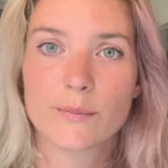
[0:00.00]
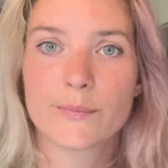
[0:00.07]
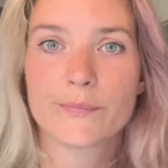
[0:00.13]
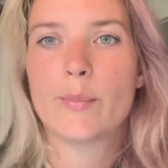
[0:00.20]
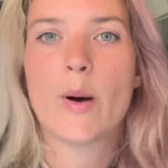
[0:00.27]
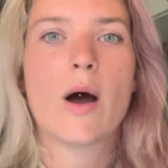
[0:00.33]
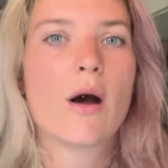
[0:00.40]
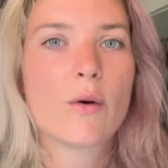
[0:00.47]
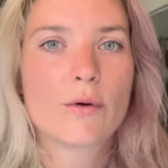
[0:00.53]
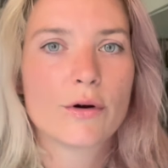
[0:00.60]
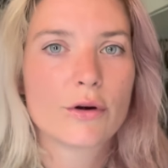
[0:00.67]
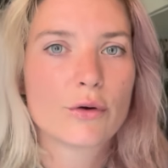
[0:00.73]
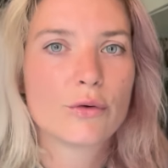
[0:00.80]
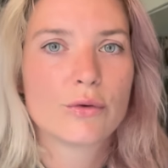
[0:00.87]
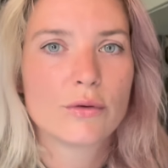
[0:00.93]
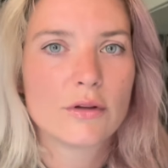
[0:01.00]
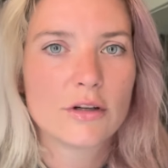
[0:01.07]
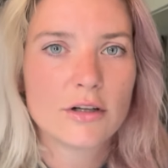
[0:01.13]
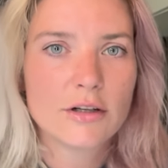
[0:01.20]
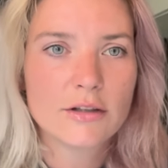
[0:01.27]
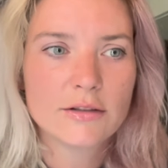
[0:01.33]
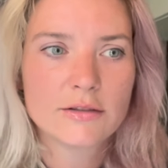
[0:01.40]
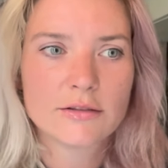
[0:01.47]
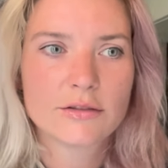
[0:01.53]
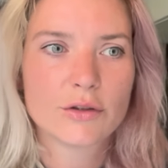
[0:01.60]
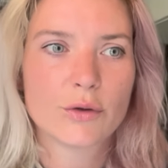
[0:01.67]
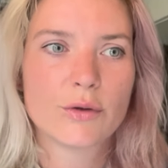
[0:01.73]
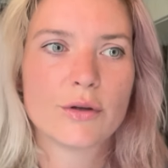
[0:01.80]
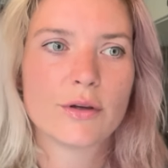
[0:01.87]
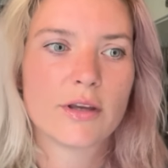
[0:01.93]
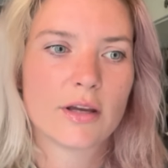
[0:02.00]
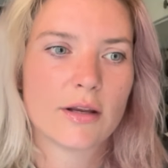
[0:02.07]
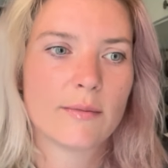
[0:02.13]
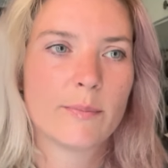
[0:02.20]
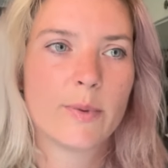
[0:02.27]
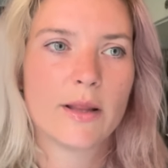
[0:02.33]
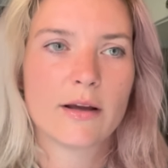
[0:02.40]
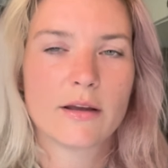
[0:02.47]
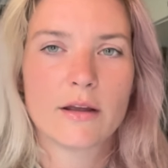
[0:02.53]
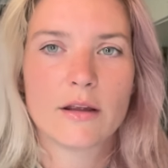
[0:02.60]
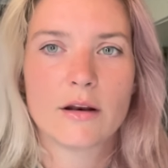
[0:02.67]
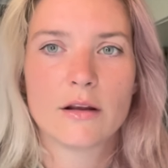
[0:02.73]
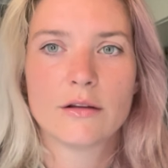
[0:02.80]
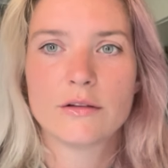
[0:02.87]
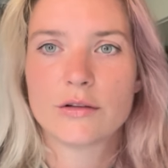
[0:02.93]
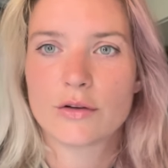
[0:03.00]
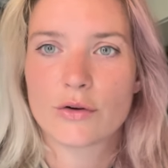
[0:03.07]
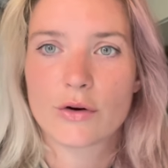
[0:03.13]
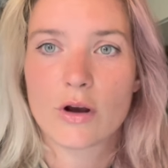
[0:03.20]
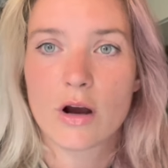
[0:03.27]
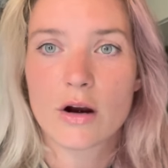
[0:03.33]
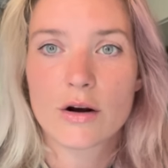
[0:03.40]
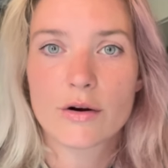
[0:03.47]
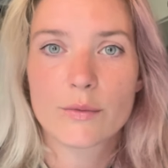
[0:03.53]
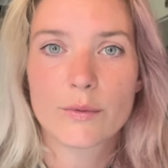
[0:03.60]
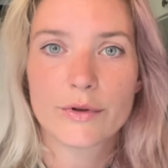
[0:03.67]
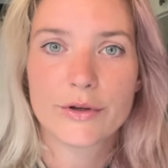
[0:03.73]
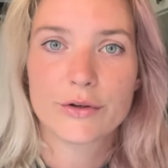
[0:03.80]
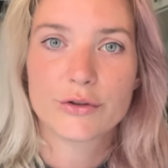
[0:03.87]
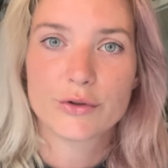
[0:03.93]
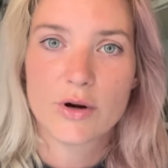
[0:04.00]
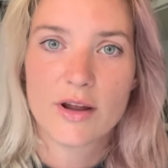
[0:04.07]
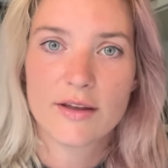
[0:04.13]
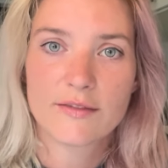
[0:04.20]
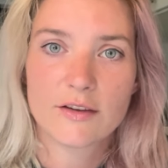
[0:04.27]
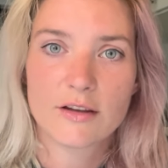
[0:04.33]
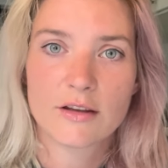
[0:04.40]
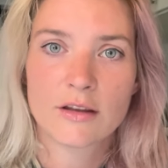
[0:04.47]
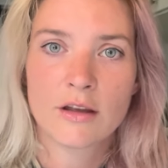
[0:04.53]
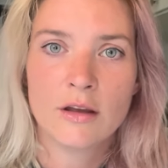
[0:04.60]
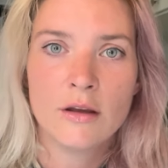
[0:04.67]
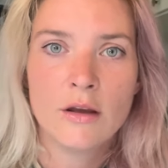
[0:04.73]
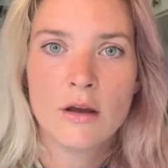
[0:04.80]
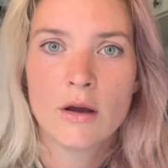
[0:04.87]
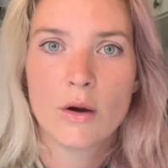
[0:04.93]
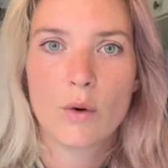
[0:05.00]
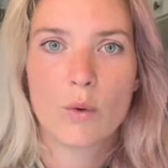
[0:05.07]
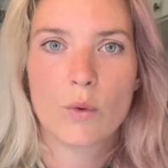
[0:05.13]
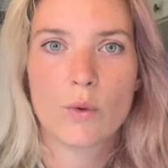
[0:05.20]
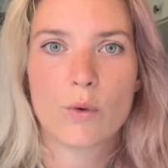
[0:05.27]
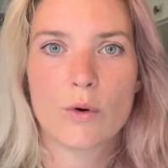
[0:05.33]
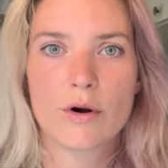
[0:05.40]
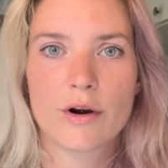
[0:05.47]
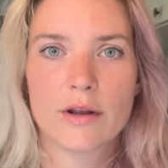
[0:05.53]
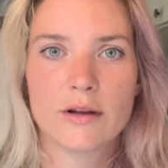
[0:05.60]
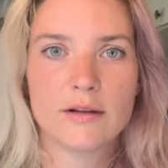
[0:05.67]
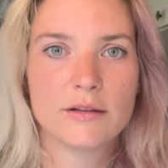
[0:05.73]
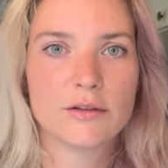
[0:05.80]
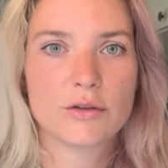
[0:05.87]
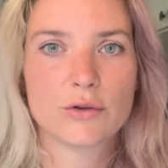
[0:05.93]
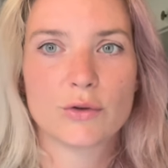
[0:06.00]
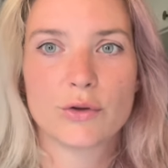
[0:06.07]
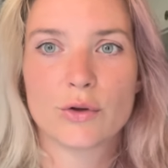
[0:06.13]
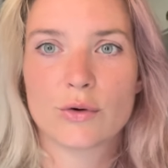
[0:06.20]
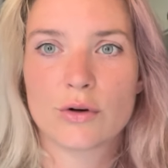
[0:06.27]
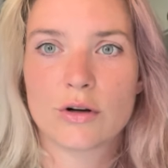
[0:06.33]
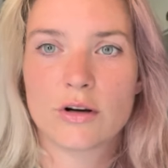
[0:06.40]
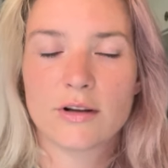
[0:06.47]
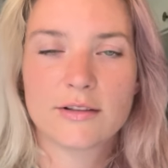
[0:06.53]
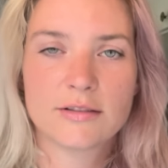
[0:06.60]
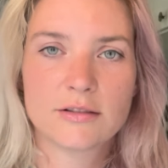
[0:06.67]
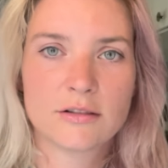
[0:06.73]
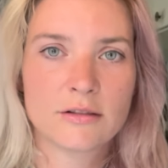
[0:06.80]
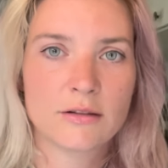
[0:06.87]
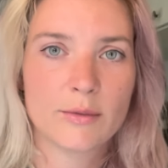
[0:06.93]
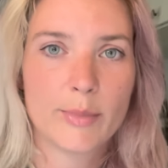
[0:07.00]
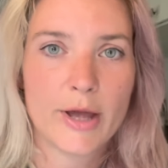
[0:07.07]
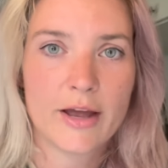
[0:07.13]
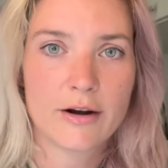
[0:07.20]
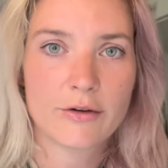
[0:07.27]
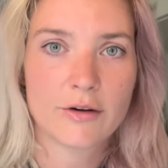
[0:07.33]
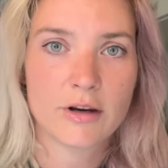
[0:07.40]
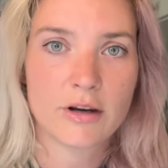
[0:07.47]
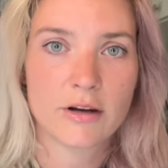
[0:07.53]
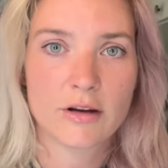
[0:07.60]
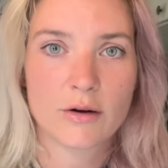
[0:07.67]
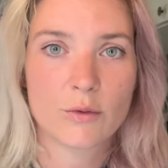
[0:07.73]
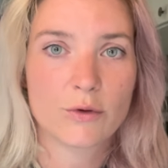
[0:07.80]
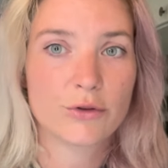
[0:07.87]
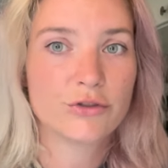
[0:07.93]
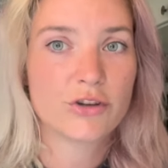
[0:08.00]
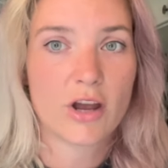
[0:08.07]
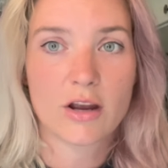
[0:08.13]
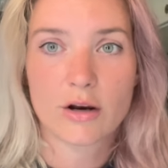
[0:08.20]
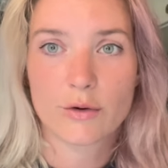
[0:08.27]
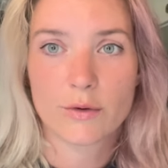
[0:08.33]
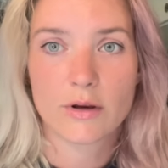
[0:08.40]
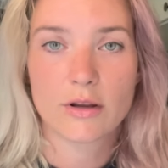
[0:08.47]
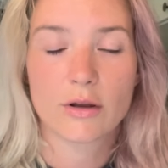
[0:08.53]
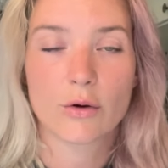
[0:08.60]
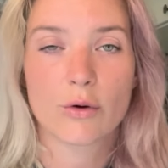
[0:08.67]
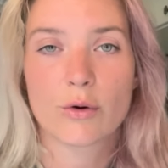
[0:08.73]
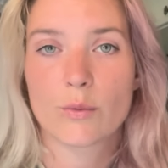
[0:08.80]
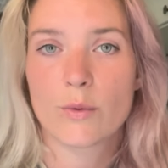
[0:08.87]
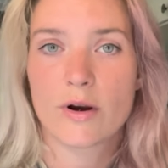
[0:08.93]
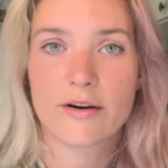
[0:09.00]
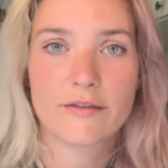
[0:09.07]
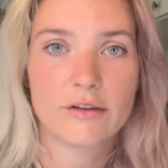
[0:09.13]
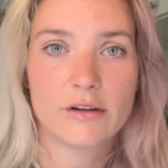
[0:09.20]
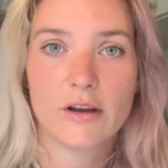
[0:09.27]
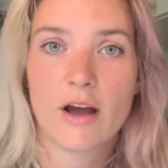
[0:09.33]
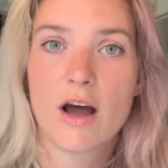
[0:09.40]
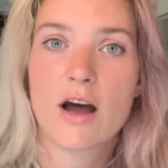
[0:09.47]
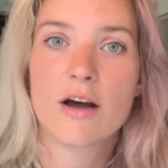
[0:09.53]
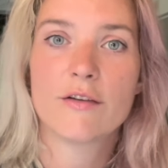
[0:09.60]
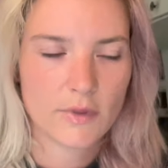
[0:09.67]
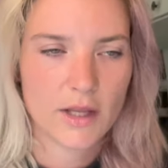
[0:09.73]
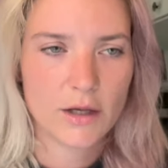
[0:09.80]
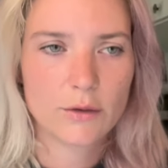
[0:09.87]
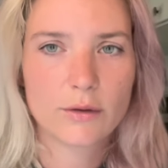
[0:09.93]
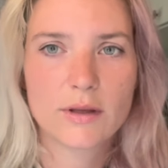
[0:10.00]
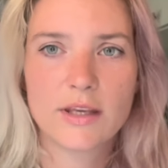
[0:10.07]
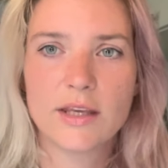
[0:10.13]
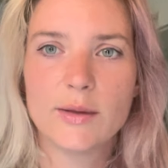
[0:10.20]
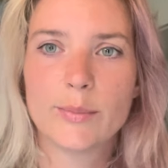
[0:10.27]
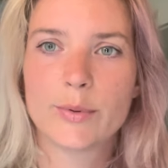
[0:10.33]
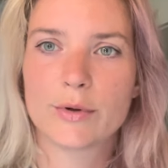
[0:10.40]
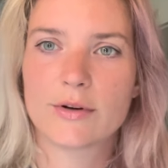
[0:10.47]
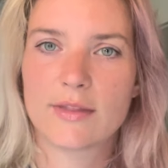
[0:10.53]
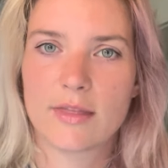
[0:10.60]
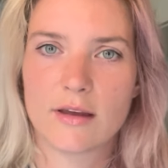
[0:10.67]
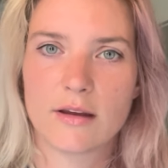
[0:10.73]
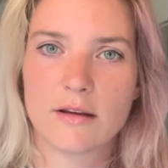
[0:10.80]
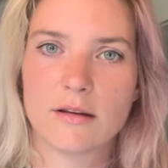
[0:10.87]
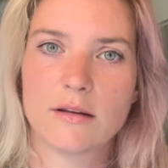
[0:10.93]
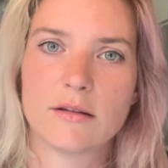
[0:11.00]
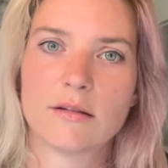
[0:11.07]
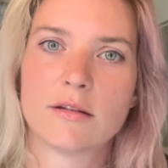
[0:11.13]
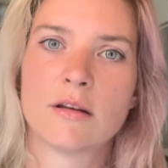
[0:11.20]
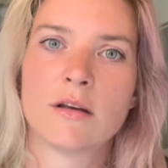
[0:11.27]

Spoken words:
power cooler, so you can plug it into your car while you're driving, or into your external battery or jackery or whatever you have. It'll keep your things